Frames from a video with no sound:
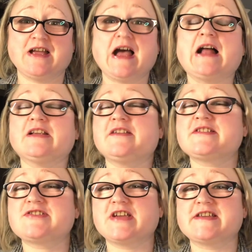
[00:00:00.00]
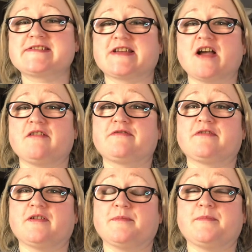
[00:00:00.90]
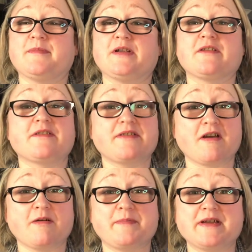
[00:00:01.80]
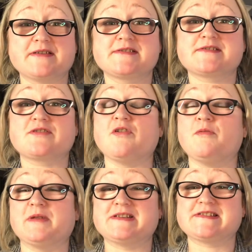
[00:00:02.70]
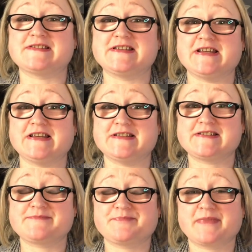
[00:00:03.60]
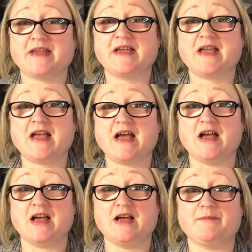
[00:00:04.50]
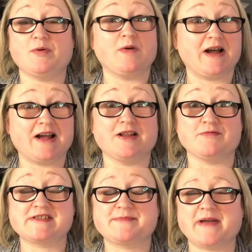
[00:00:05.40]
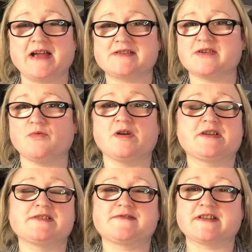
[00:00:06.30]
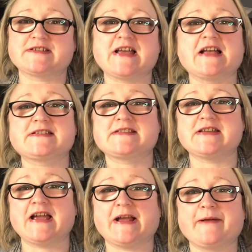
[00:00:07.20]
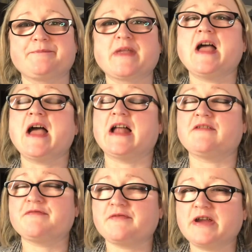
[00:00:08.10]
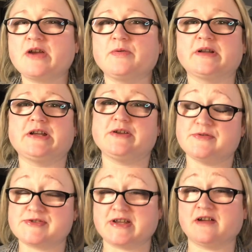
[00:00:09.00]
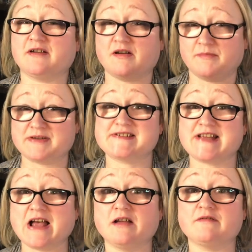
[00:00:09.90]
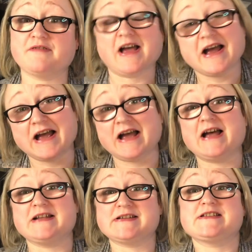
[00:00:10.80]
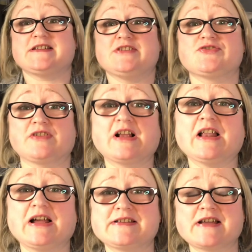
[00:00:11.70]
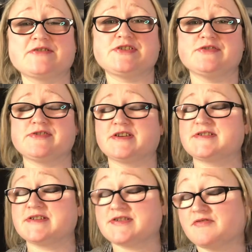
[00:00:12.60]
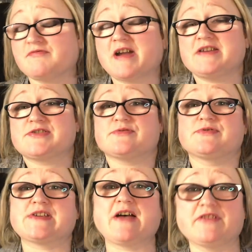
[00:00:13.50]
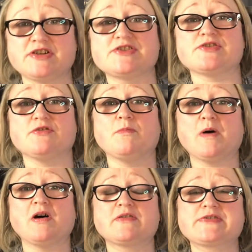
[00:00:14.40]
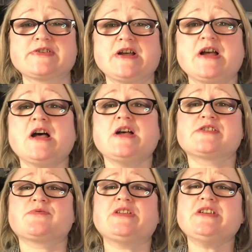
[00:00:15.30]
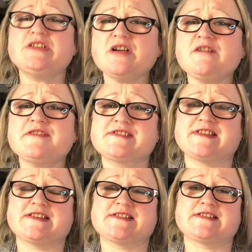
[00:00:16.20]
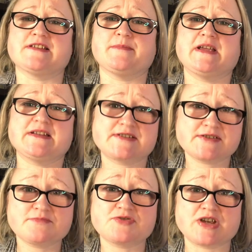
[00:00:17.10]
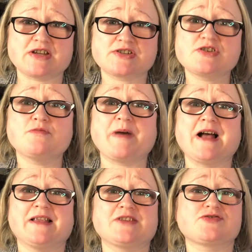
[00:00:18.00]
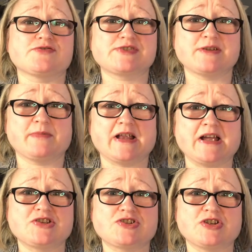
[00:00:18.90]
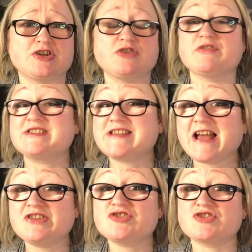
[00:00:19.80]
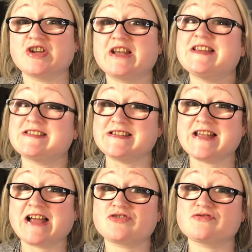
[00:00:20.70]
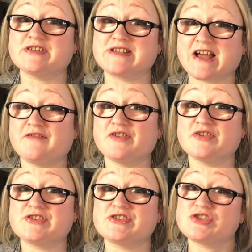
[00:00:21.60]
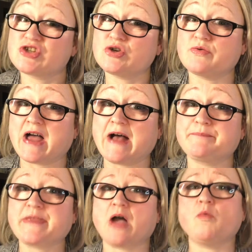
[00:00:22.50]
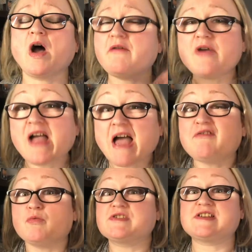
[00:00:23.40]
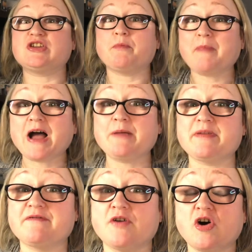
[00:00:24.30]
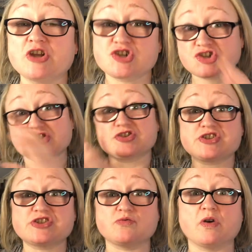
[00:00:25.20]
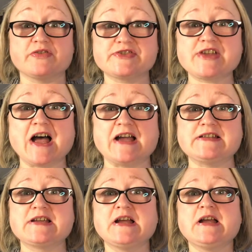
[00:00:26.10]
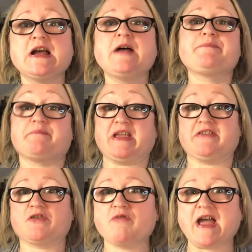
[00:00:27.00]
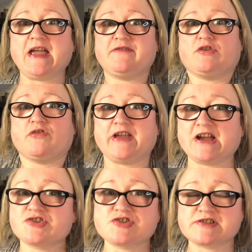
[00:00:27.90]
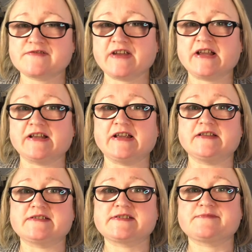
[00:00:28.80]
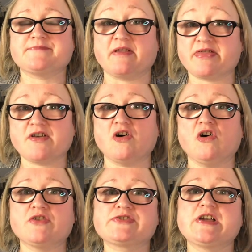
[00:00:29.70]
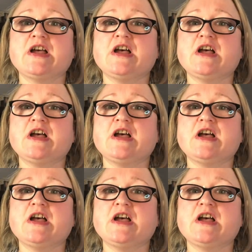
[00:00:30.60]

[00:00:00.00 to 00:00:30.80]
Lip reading: I learnt this years ago from another therapist called Melissa Tears, who I highly respect. Her work is fantastic. And I frequently use it on myself, and I teach other clients how to use it because it's a great tool to have in your toolbox. So when your nervous system is subject to bilateral stimulation, your attention is naturally diverted to that. And whatever was in your mind before is shunted to one side, be it the craving or the anxious feelings and thoughts.